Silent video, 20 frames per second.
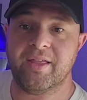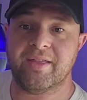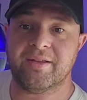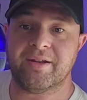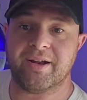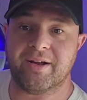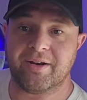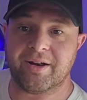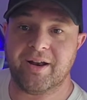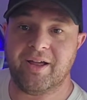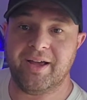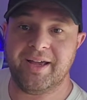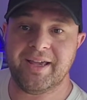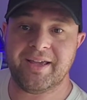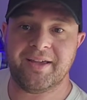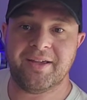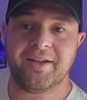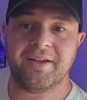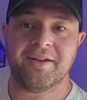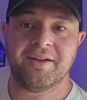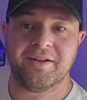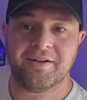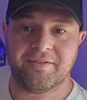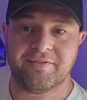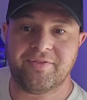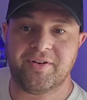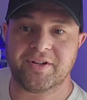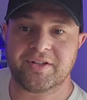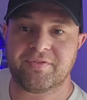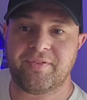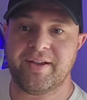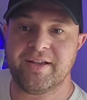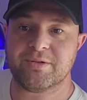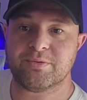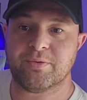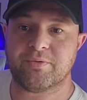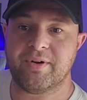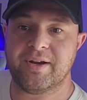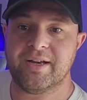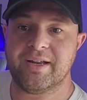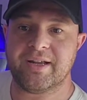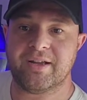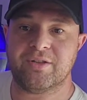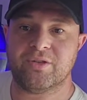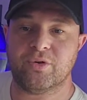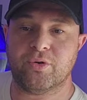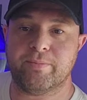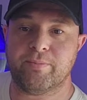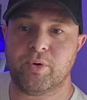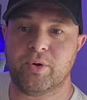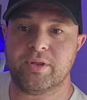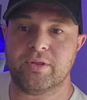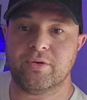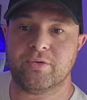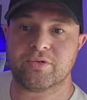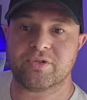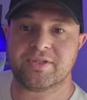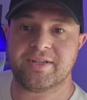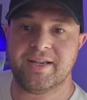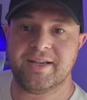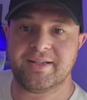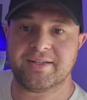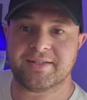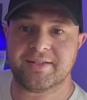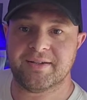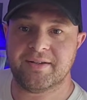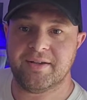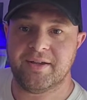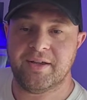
than I'd like. Phosphates we're reading at 0.06